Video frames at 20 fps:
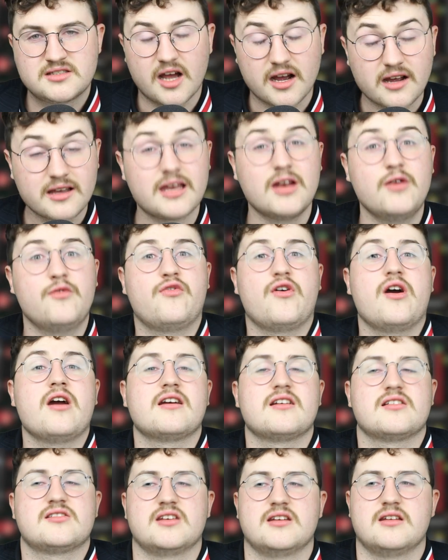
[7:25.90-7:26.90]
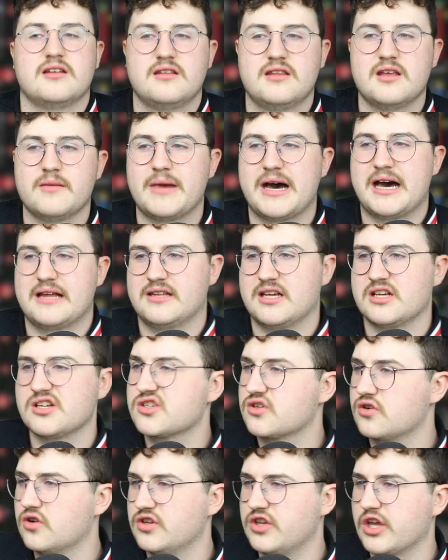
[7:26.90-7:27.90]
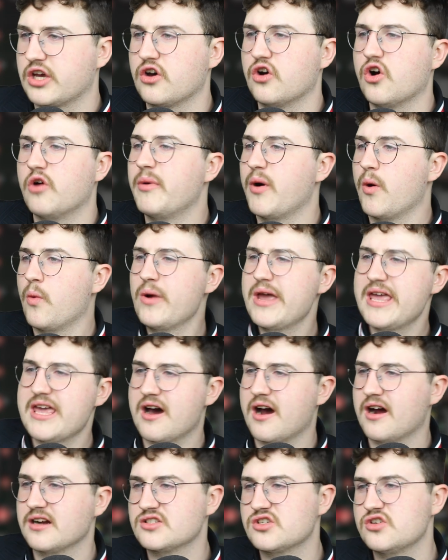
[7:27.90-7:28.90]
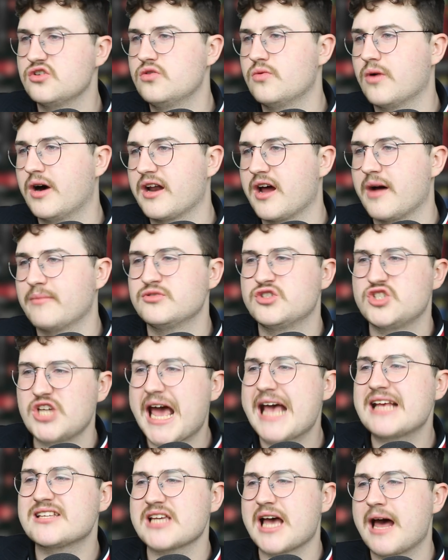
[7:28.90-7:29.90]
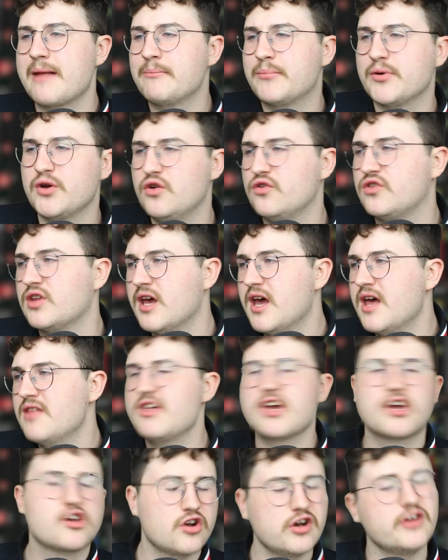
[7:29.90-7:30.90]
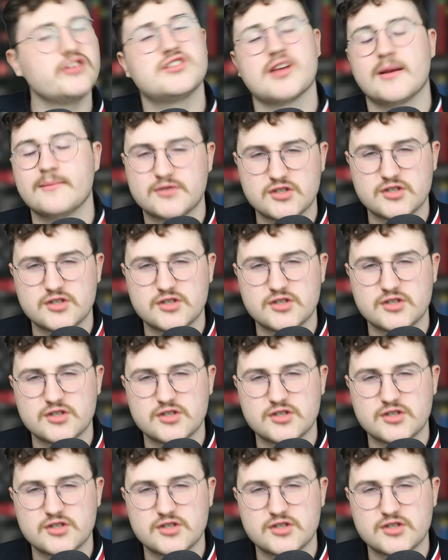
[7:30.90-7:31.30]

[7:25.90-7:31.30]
Duncan Ferguson, the man that scored the goal. But we are 2-1 up. Jess and Booth, the gruesome